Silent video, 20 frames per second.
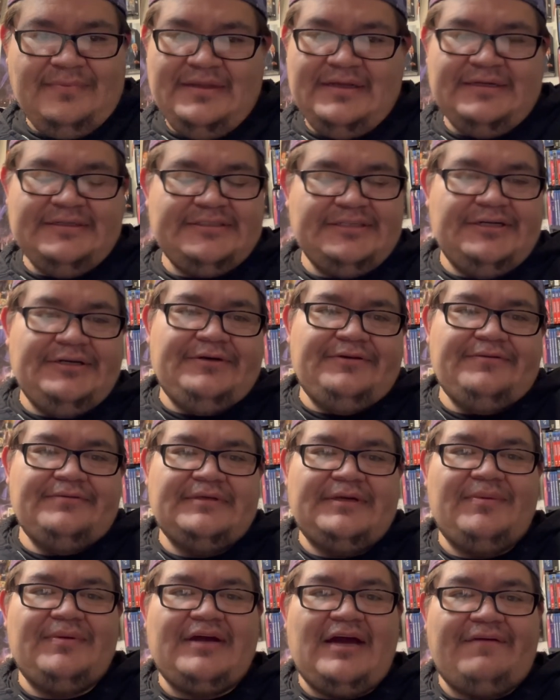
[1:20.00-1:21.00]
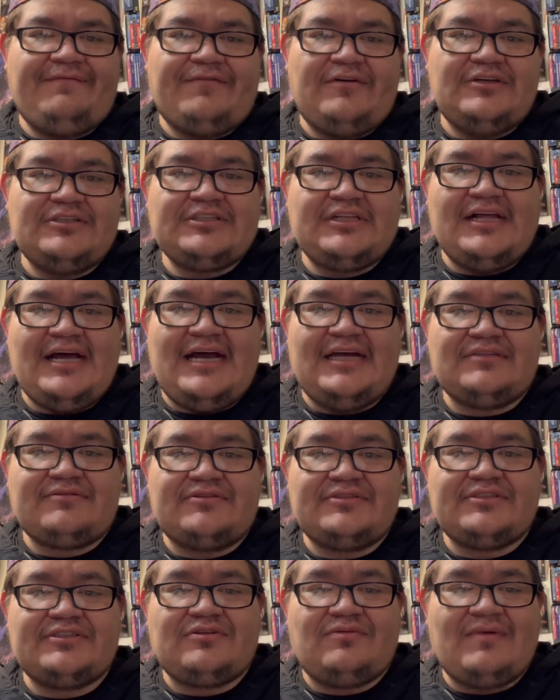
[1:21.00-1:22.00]
So then we got First Class
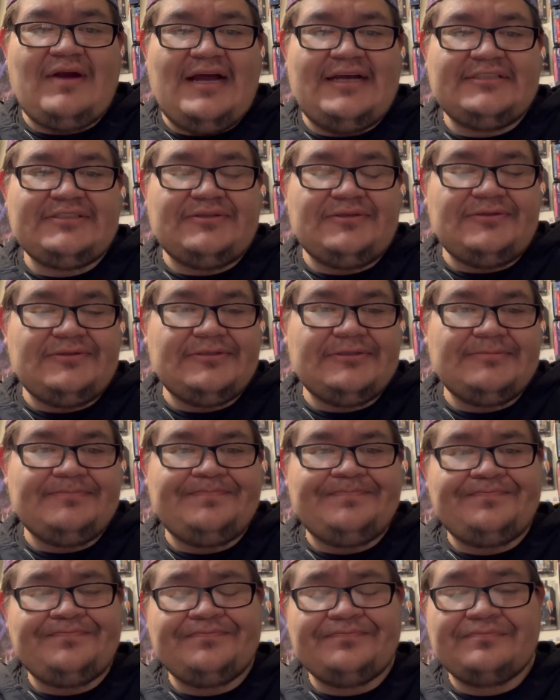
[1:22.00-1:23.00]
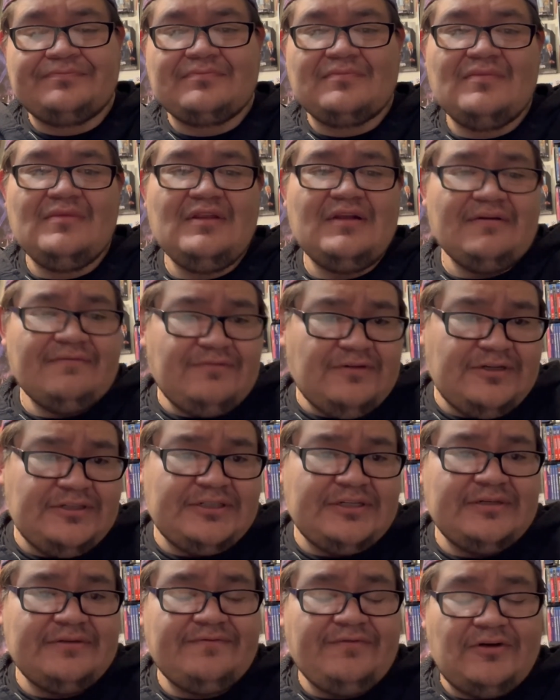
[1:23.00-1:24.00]
versus the Rascals.
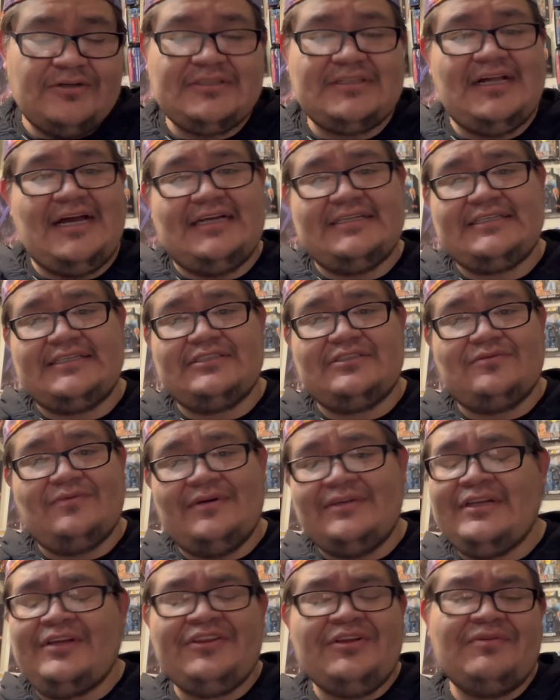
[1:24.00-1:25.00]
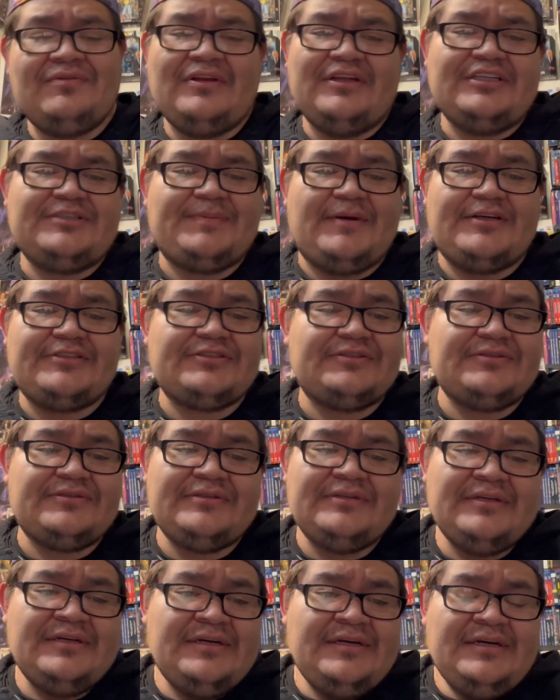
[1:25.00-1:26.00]
First Class gets the win. Nothing really special.
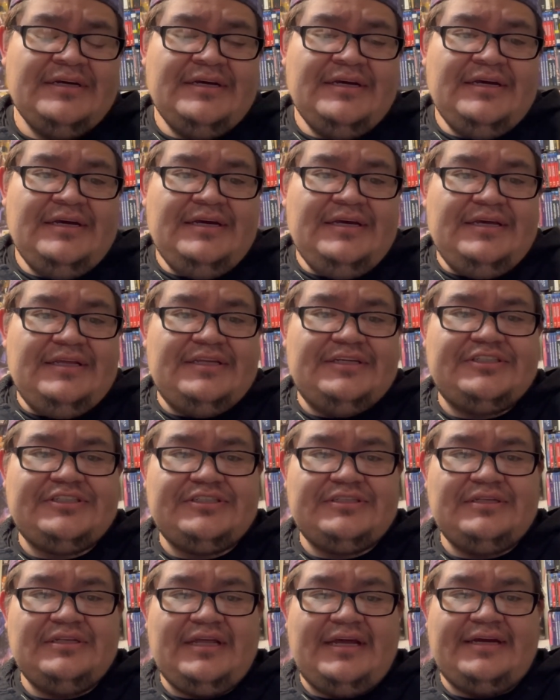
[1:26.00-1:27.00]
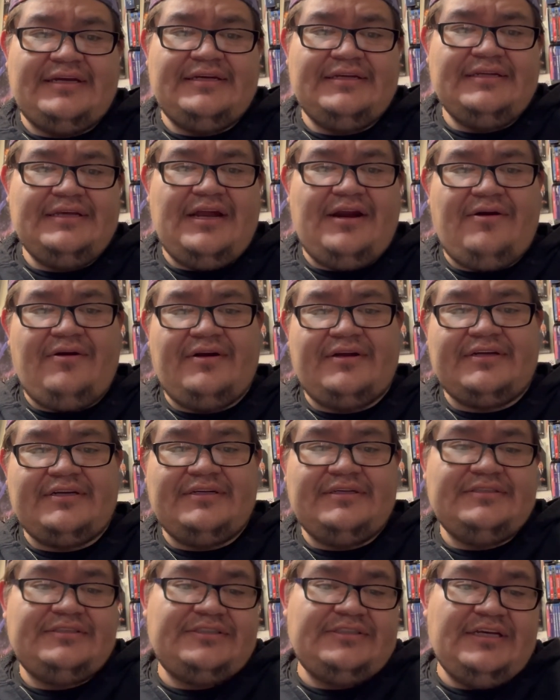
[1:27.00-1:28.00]
This, like, Eric,
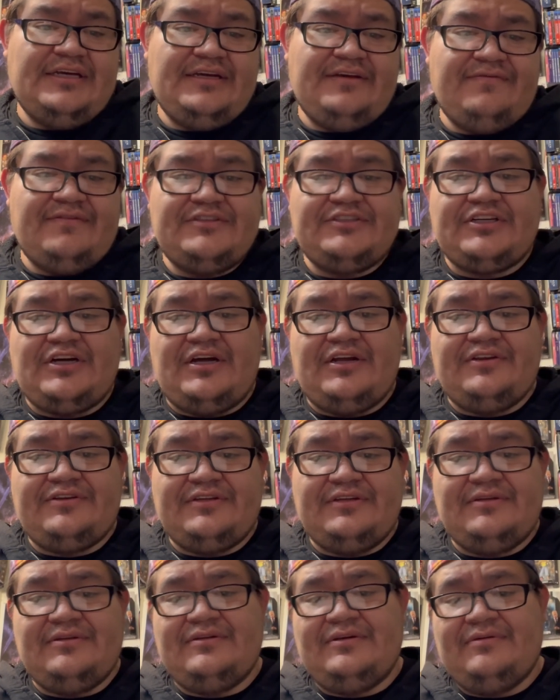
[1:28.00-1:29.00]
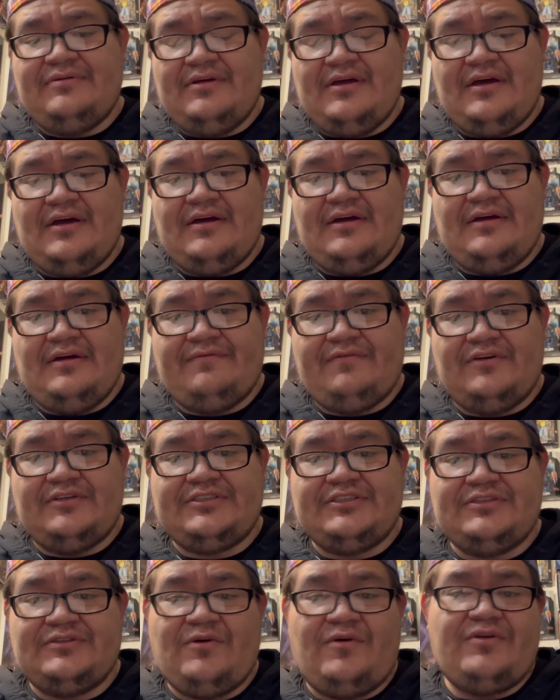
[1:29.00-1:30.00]
Steve, and Jonathan
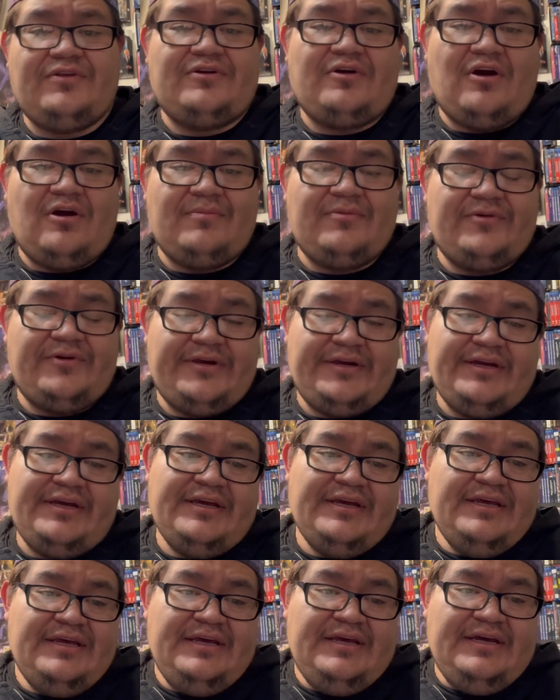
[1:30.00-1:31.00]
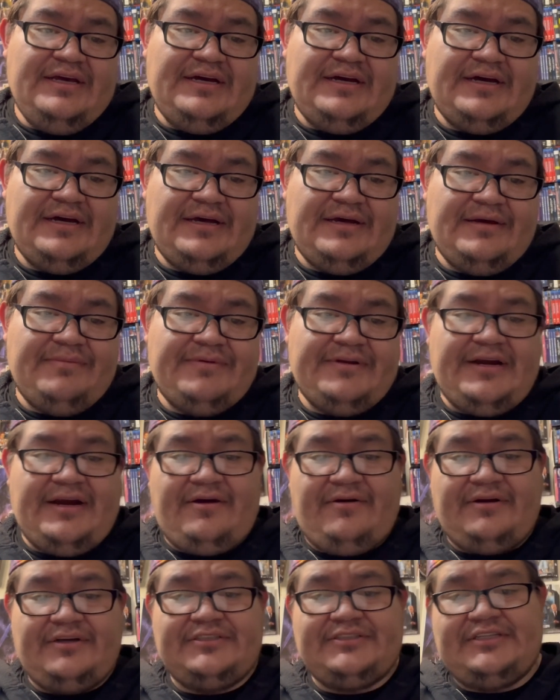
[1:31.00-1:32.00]
versus Northern Armory. But
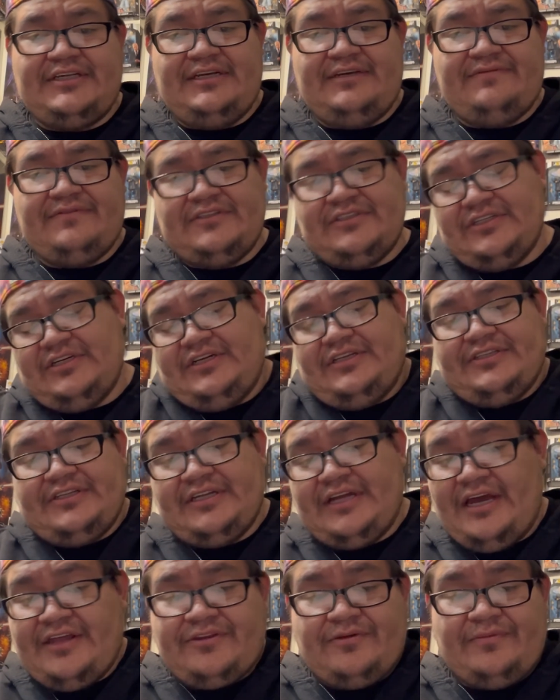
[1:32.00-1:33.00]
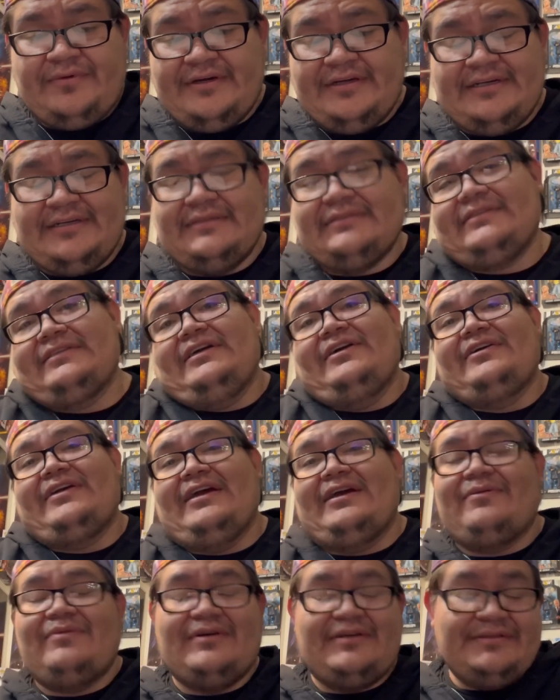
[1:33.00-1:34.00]
Eric, Steve, and Jonathan got the win. I was like,
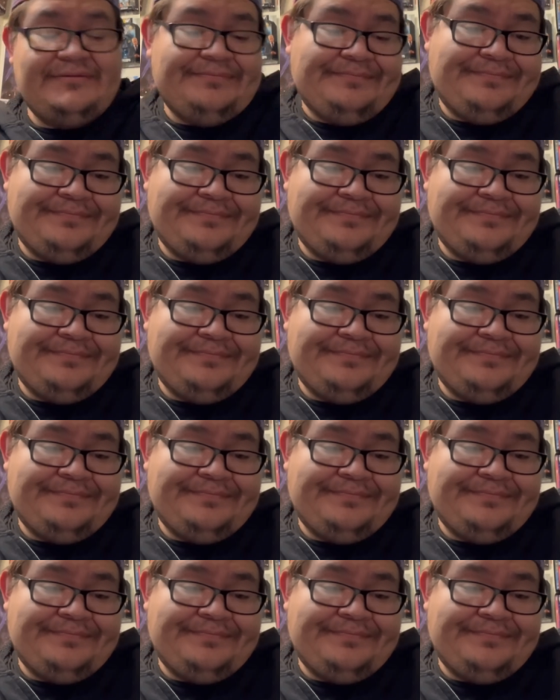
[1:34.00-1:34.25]
okay, well.